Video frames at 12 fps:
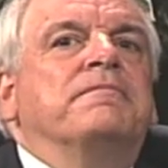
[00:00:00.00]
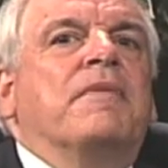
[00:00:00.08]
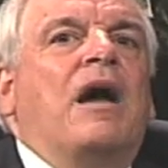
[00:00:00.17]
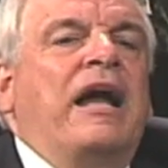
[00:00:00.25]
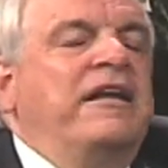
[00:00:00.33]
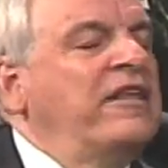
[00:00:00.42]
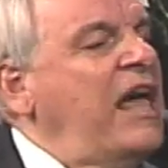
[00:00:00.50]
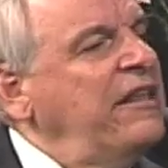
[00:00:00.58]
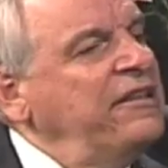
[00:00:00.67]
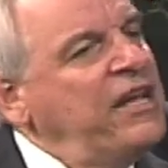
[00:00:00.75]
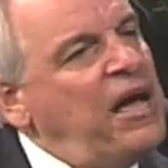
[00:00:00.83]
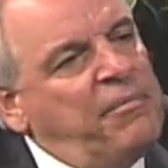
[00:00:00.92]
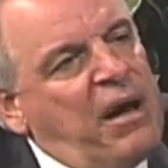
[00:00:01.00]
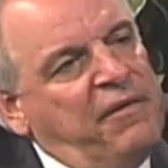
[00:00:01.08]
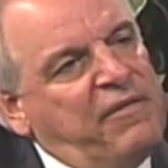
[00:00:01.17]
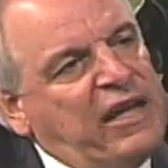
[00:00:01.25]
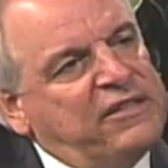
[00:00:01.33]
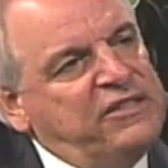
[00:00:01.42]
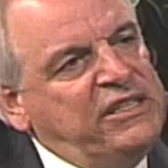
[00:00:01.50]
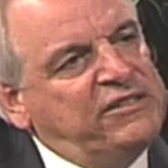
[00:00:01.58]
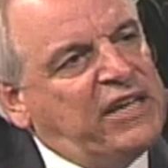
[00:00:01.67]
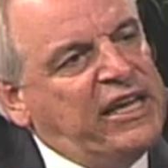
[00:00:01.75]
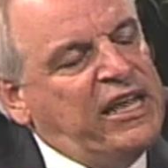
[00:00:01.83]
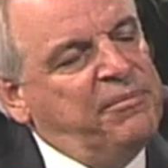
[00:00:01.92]
I gladly got my vaccines.
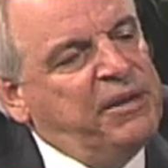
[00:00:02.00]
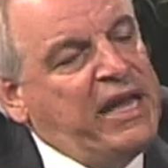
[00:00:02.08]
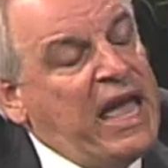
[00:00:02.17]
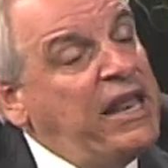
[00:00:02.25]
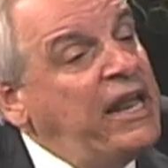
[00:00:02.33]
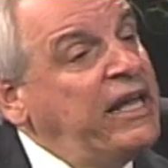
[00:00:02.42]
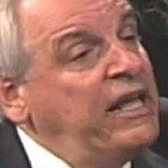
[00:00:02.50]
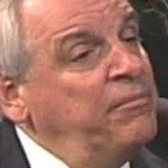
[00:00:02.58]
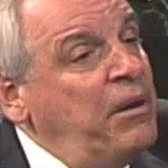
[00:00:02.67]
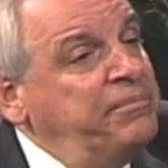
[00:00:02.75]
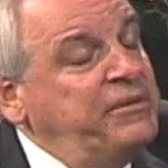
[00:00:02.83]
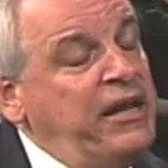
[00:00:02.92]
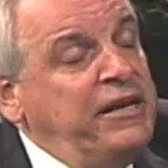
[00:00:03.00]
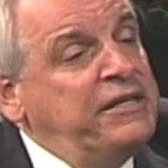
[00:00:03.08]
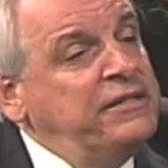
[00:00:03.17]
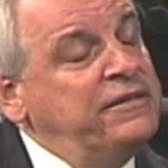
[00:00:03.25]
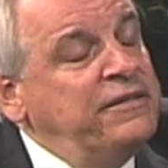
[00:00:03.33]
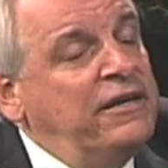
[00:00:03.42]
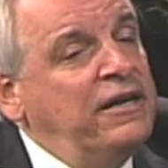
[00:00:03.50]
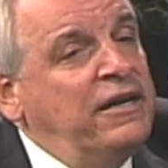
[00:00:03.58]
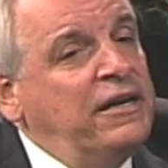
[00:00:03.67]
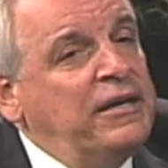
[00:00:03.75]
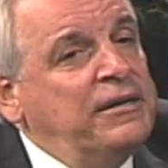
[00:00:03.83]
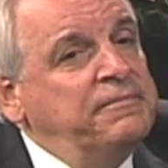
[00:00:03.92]
I get them again. I get them updated.
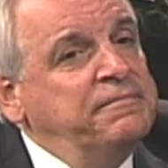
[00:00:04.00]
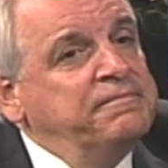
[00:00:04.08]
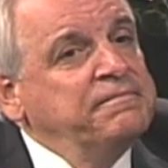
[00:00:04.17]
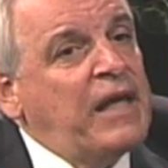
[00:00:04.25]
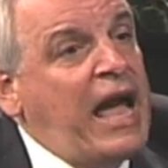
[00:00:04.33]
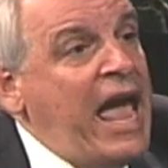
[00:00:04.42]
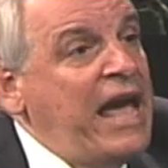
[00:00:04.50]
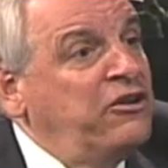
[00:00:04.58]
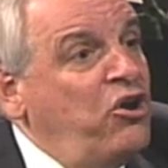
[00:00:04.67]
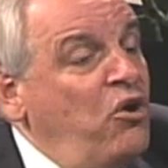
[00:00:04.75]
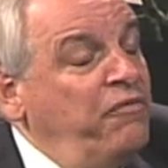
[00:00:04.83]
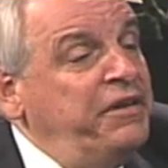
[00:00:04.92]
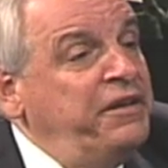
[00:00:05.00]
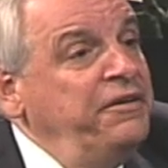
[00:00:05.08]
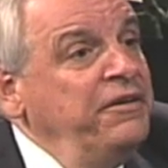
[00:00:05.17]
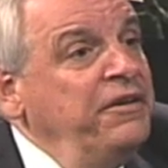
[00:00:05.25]
I had COVID,